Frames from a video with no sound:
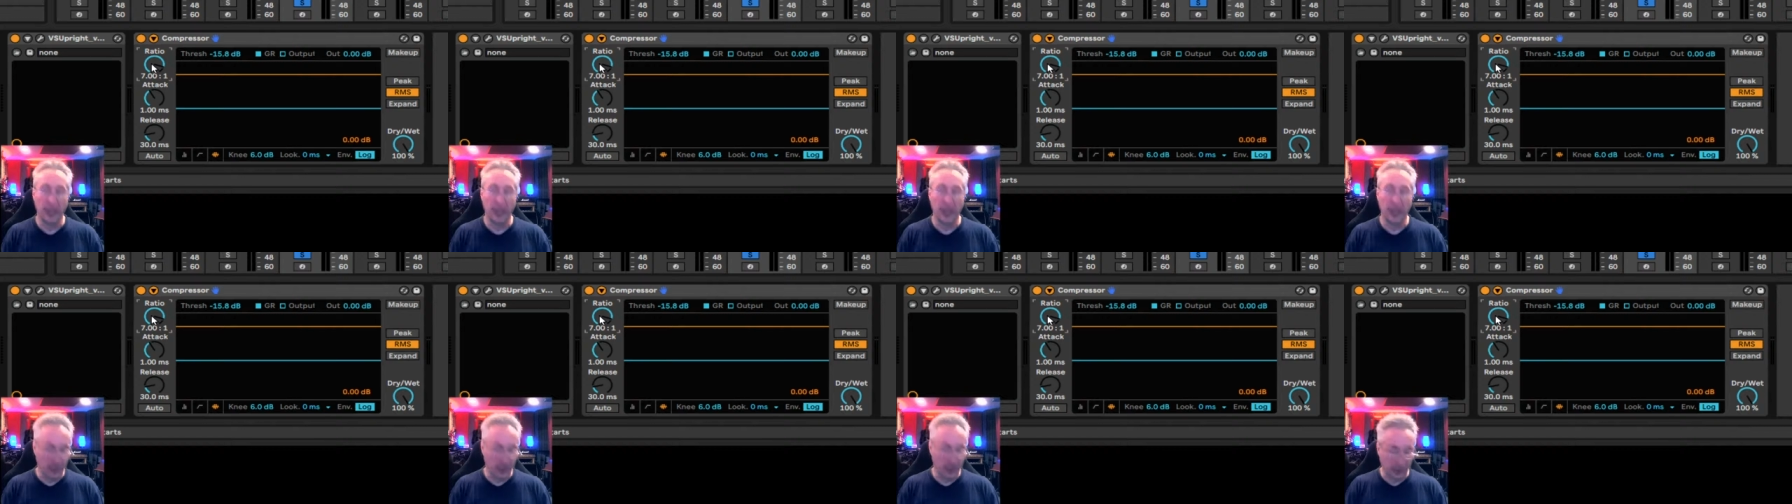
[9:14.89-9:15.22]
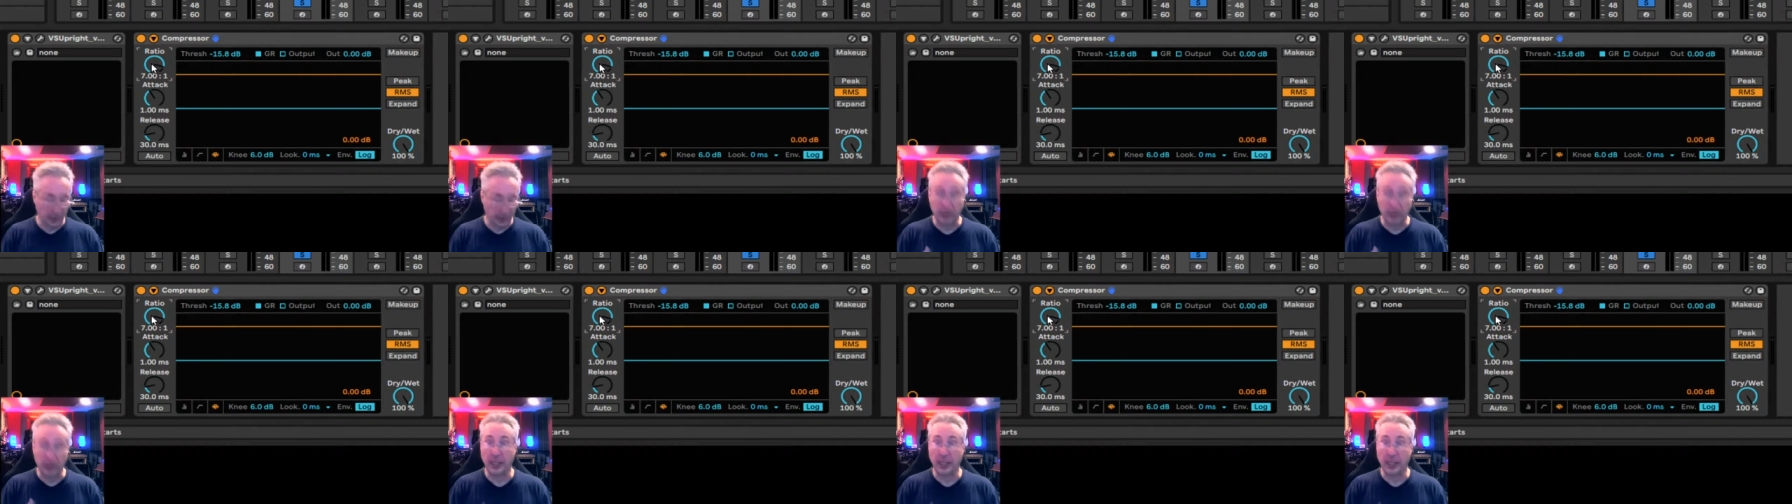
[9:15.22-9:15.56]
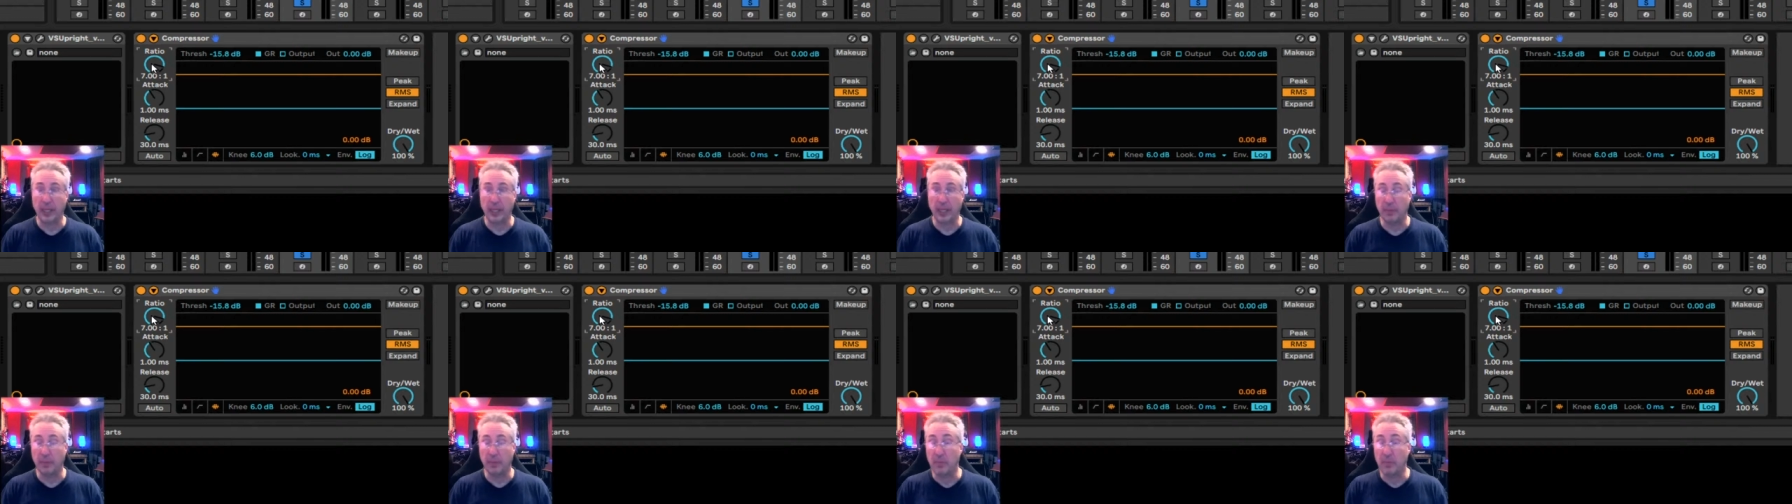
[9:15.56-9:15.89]
If I crank it
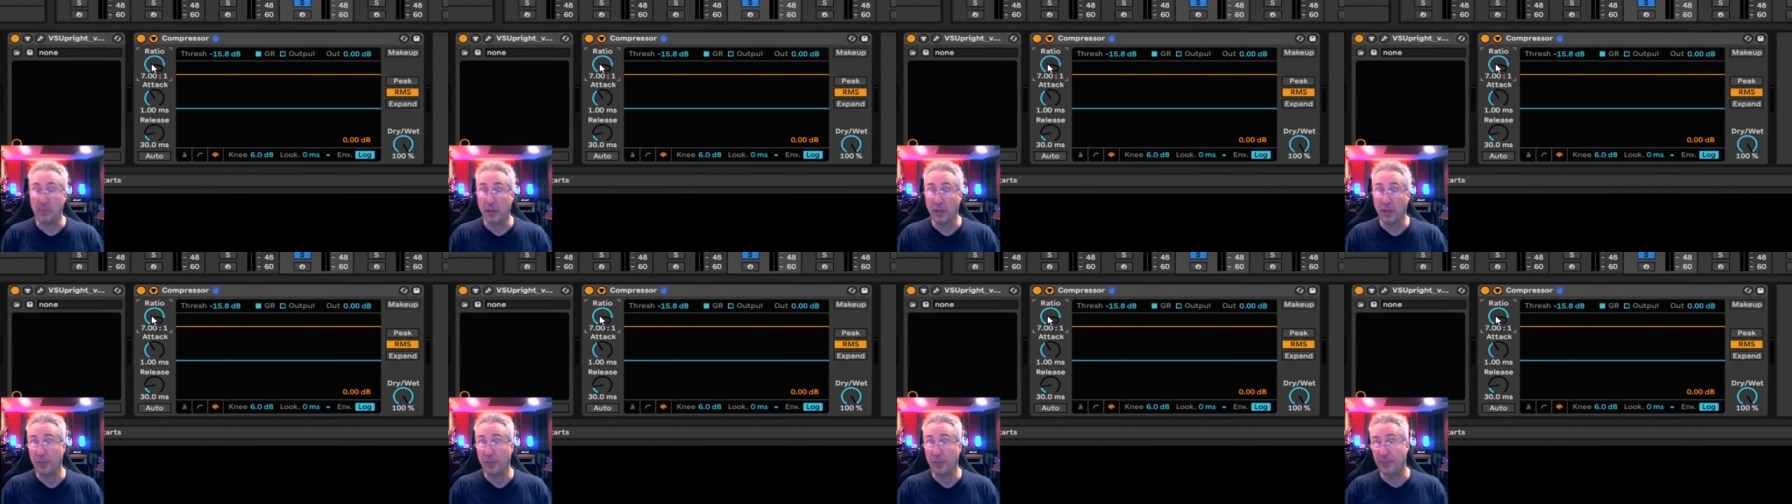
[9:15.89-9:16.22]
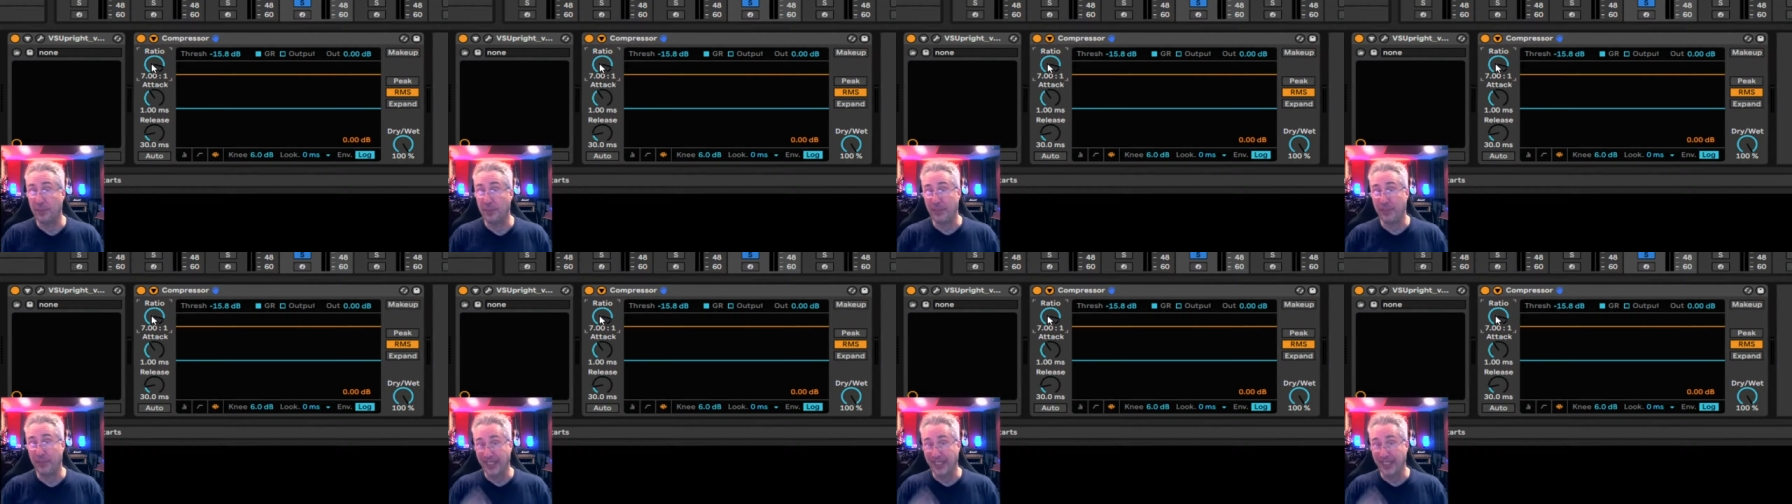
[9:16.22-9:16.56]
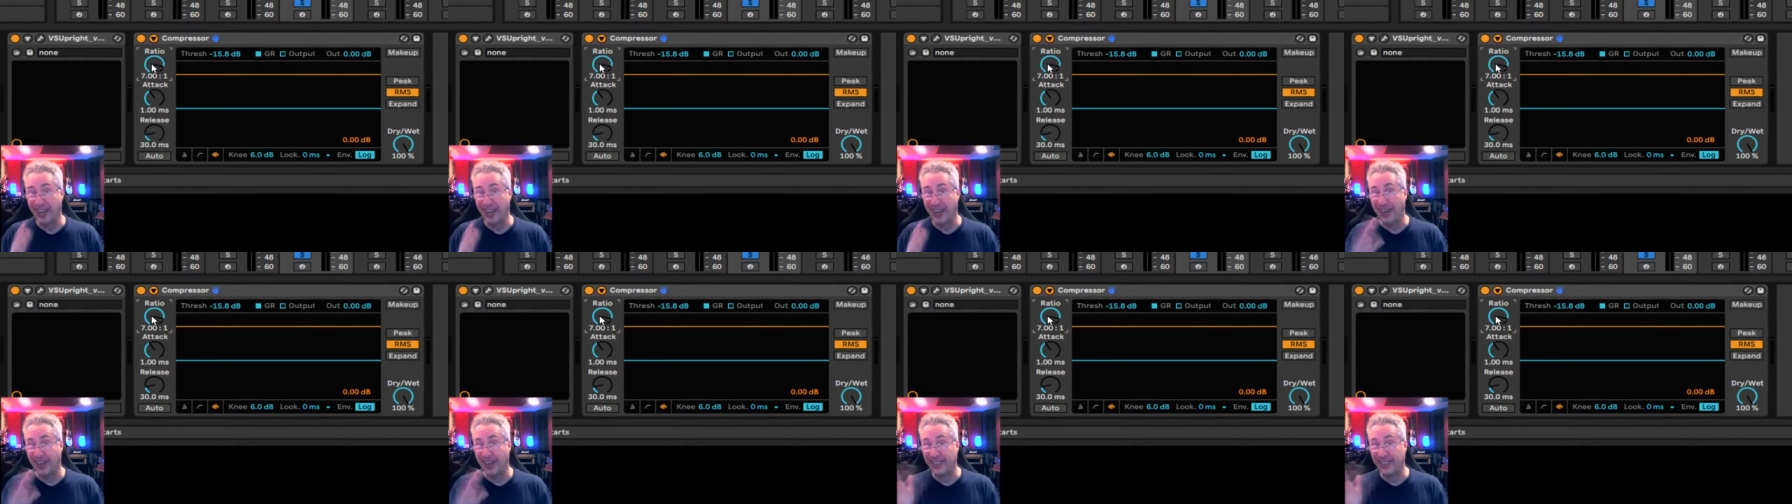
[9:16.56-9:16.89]
up much
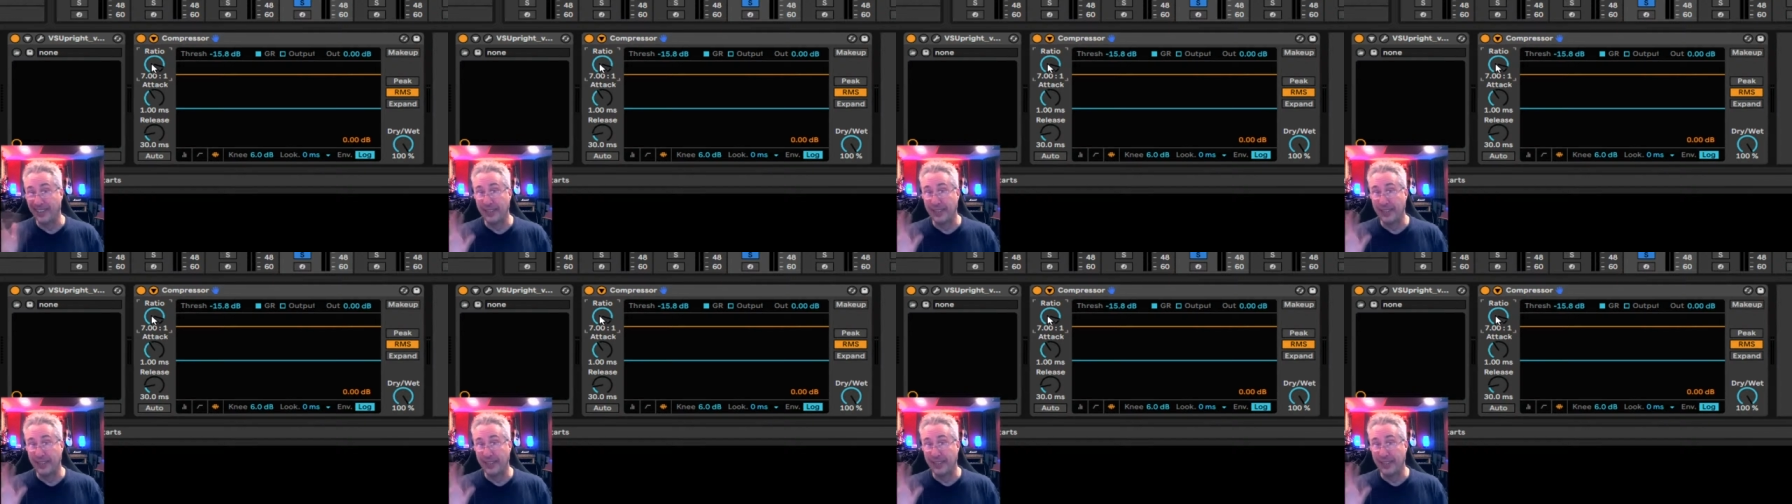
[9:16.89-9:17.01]
beyond